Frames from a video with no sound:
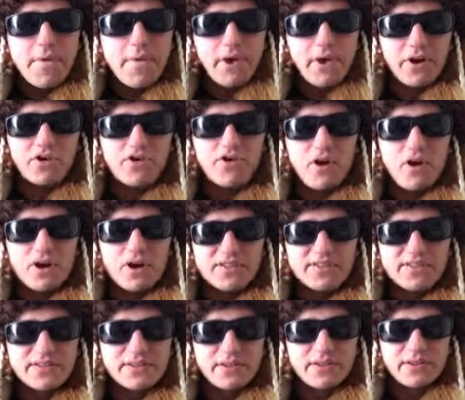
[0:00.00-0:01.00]

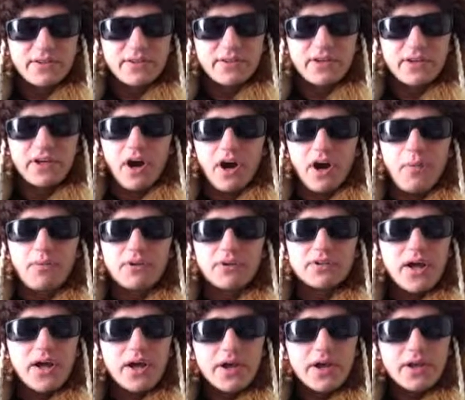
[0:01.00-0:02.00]
across the upper
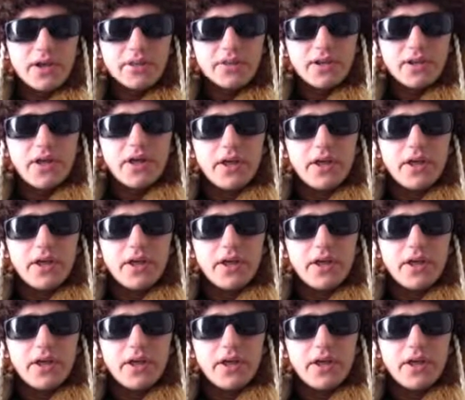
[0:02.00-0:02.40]
line.